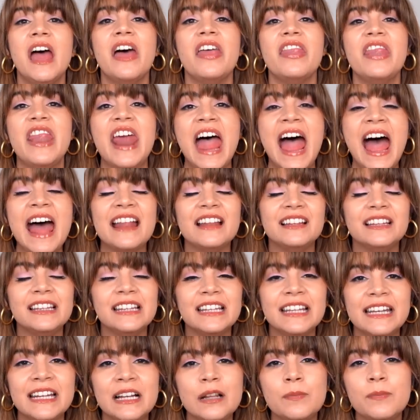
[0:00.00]
That
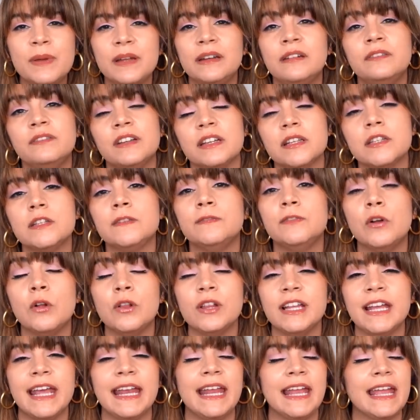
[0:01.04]
little bit of
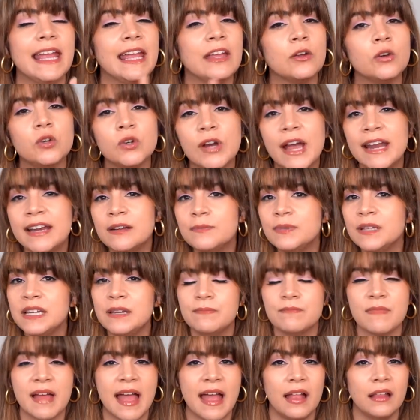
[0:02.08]
exfoliating,
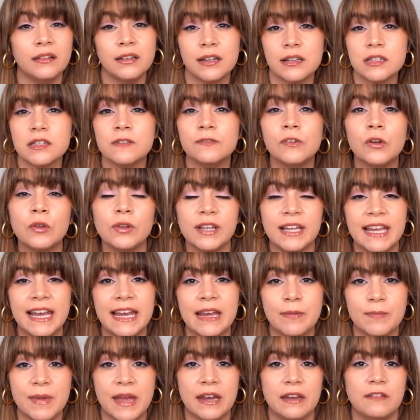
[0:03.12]
incredibly mild
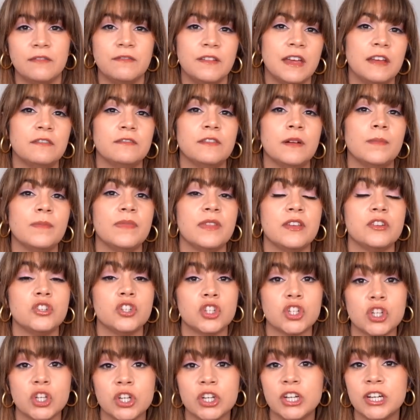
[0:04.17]
exfoliating benefit from the
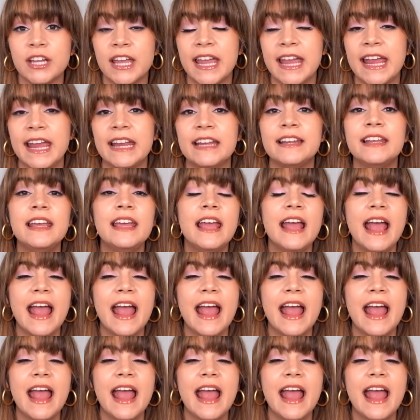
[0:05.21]
sugar cane